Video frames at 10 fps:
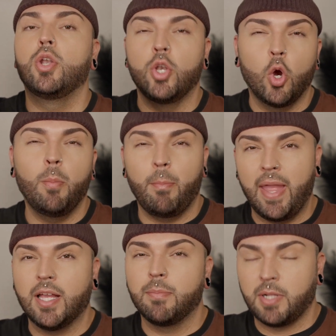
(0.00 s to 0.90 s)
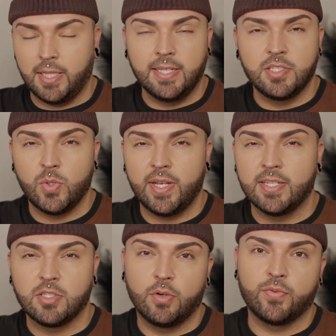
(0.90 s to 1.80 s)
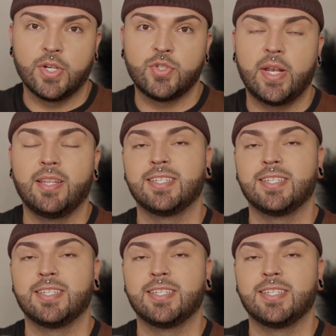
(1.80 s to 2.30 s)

No makeup clings to it and it's so frustrating.